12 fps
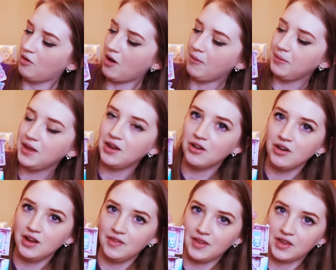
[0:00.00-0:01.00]
up here
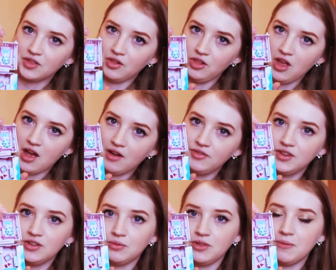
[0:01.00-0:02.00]
in like the loft
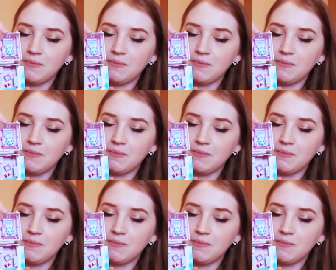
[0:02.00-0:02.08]
is where the